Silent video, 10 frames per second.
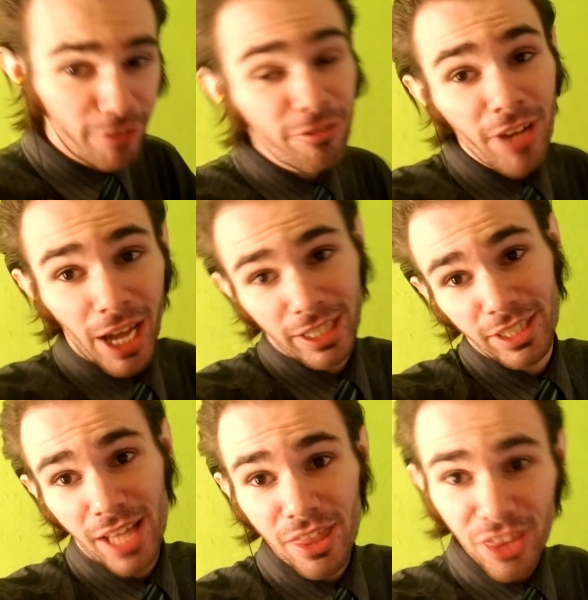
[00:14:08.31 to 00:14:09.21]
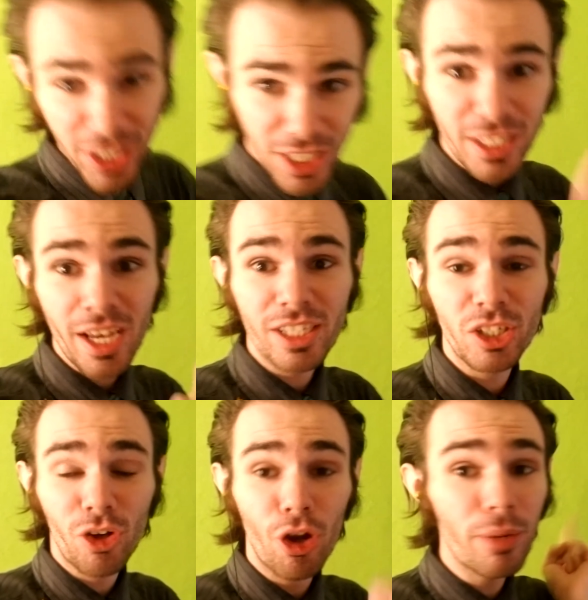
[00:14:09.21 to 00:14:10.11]
fact that this is
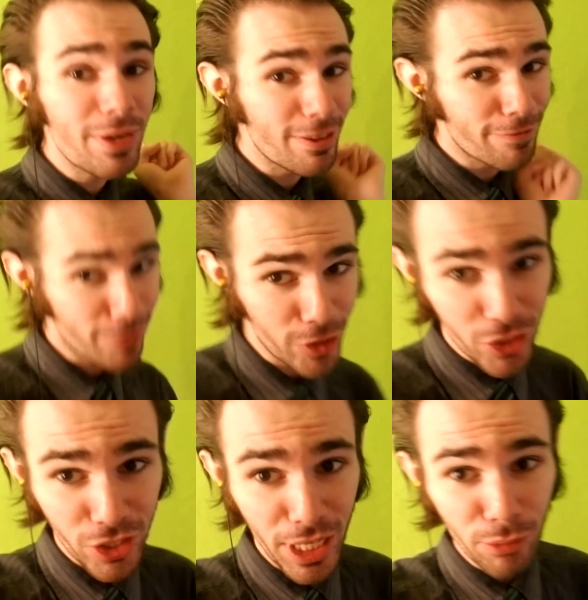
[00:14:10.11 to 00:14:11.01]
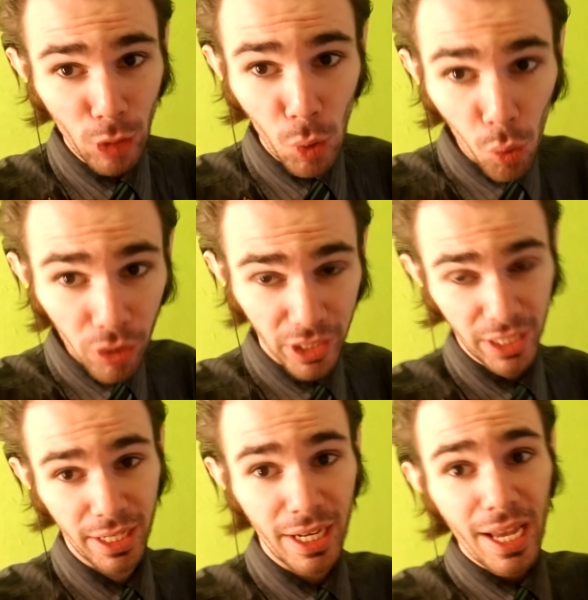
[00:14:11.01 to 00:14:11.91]
actually going to be the first thing
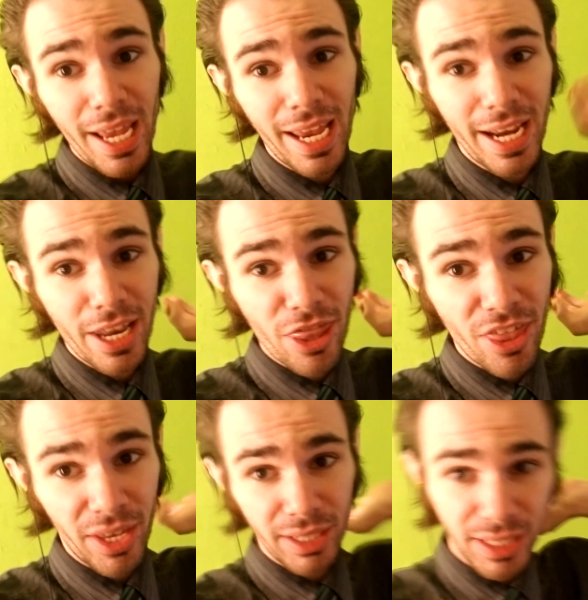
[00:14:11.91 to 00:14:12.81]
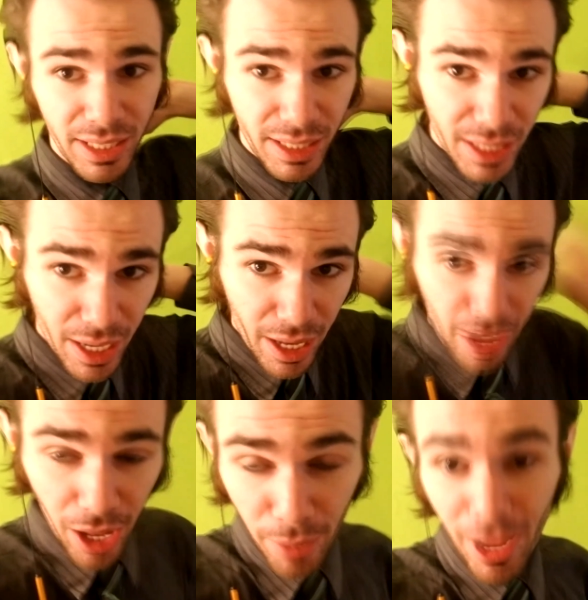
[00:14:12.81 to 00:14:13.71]
recorded in this
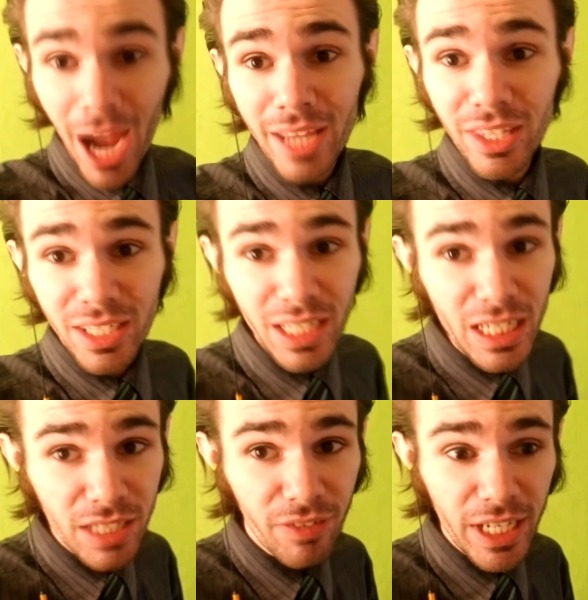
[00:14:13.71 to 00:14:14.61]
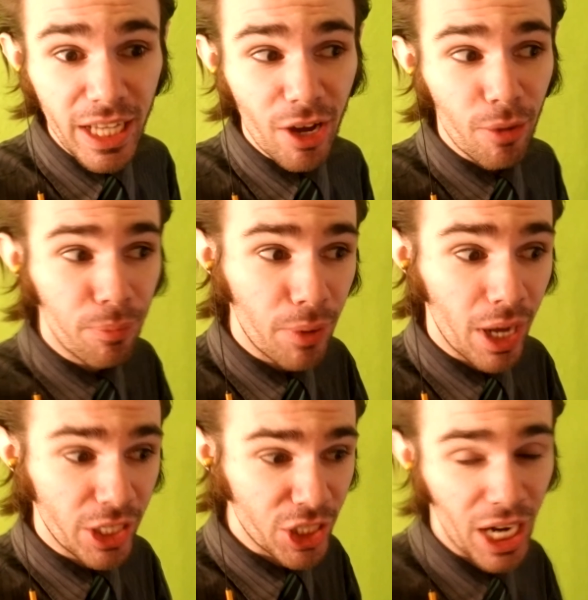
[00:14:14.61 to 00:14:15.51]
behind the scenes video,
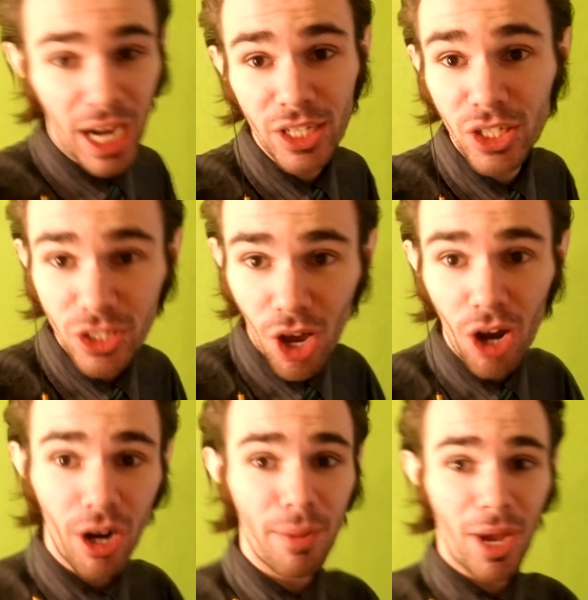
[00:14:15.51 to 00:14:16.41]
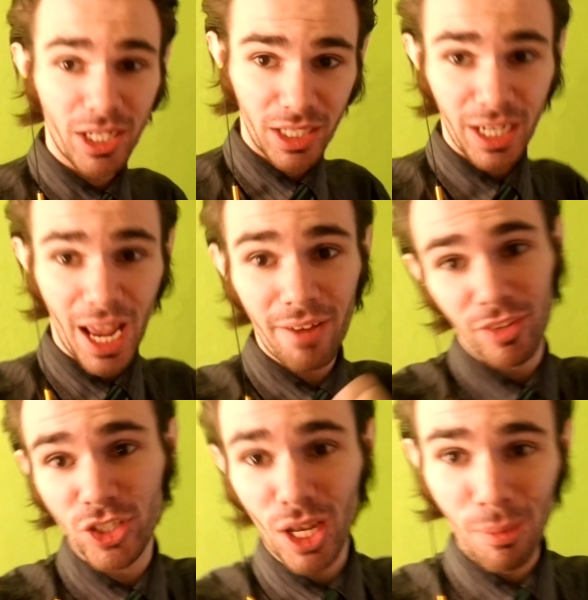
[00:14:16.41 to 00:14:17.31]
but chances are I'm actually going to have
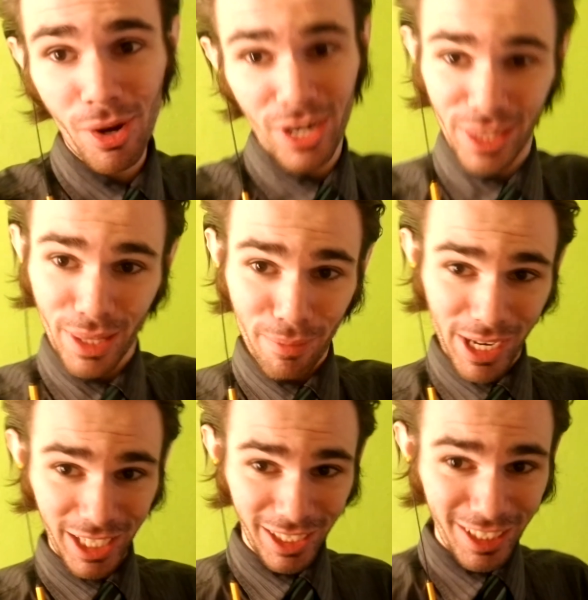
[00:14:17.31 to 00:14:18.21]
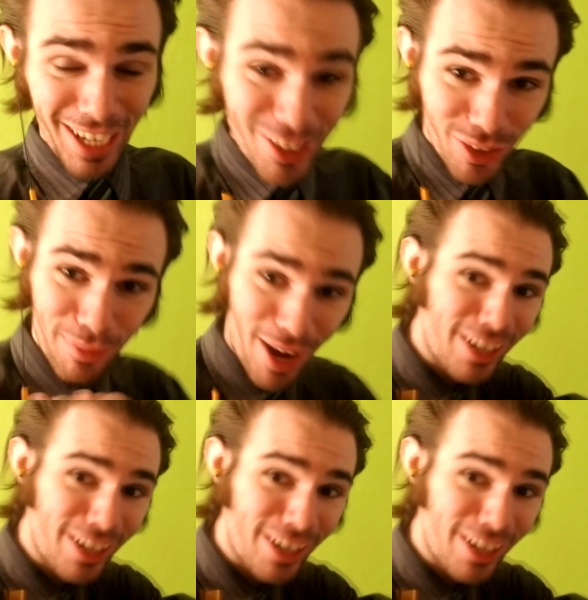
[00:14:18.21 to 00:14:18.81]
this somewhere in the middle, so I'm not